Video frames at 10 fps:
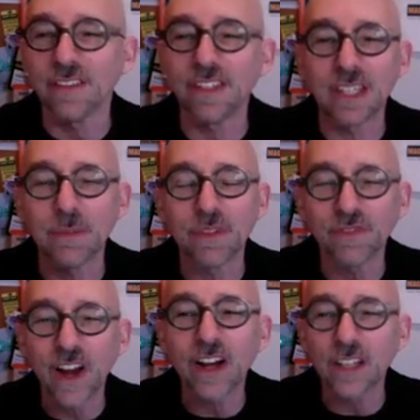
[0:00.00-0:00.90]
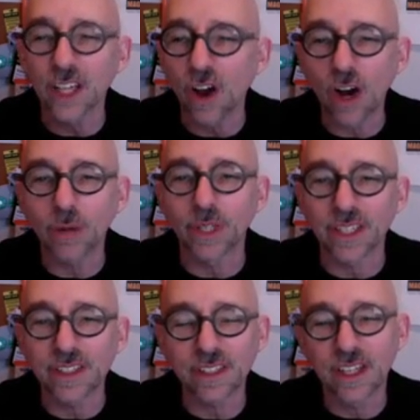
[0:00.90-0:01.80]
of it, seems fairly
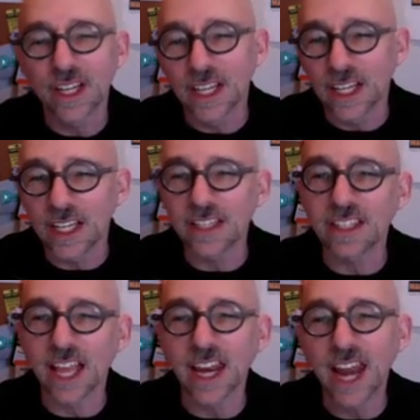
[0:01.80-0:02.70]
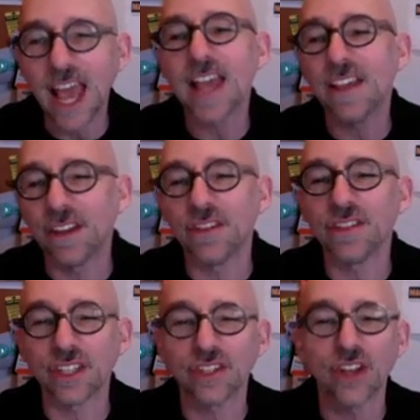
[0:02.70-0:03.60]
harmless. He said, hey, there's
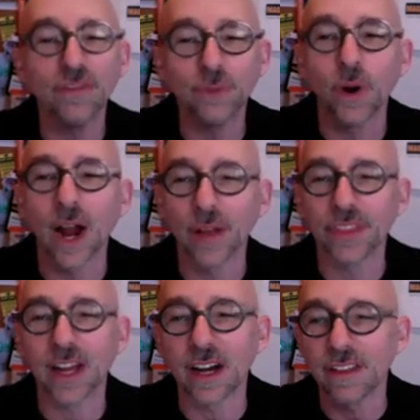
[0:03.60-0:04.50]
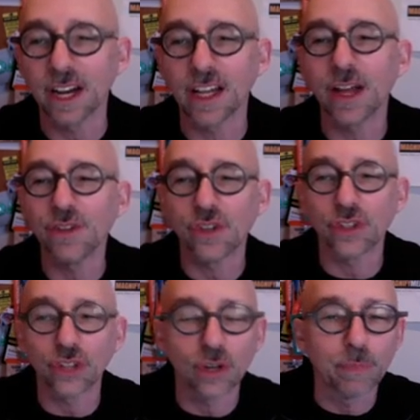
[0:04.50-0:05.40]
this software out there that allows you to
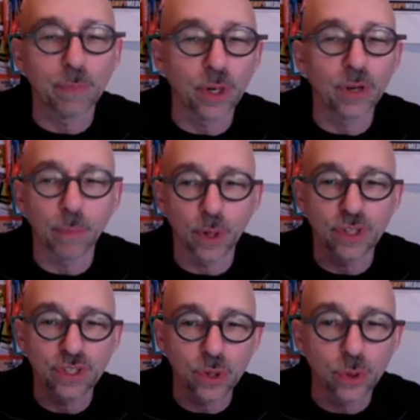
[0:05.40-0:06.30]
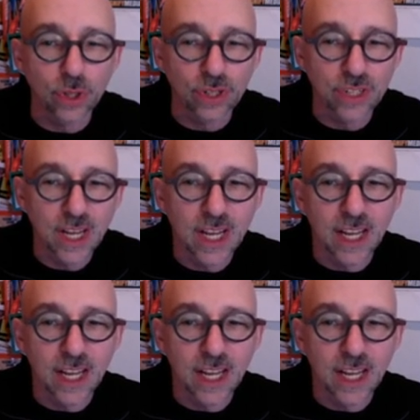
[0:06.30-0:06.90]
turn bird scooters